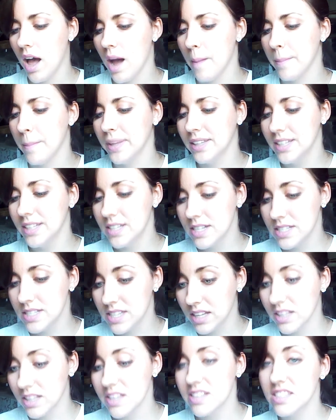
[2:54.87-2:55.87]
Melinda
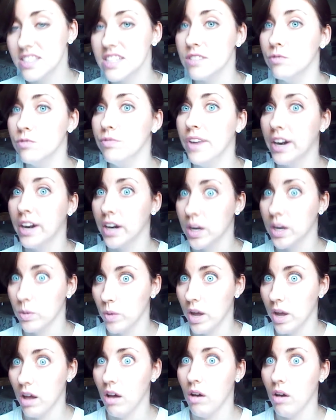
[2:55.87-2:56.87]
Dillon did very
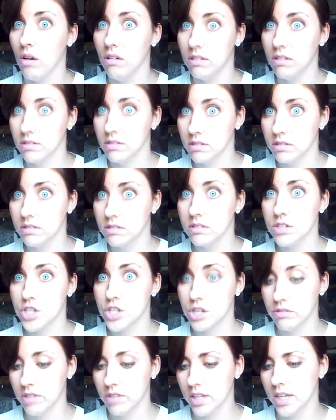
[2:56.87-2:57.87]
well.
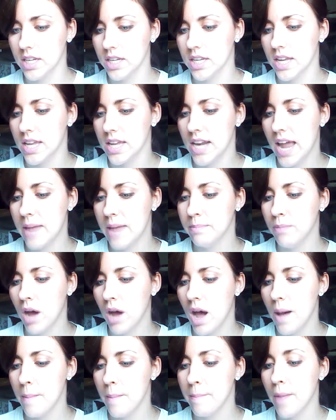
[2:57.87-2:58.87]
She really did. And
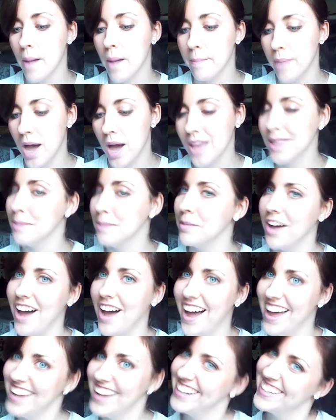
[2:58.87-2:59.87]
Bob
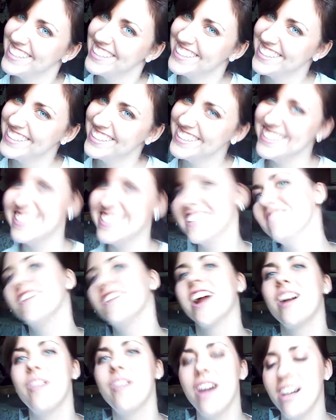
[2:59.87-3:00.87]
Balaban did
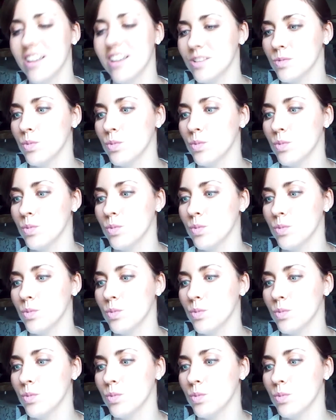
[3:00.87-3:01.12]
very well as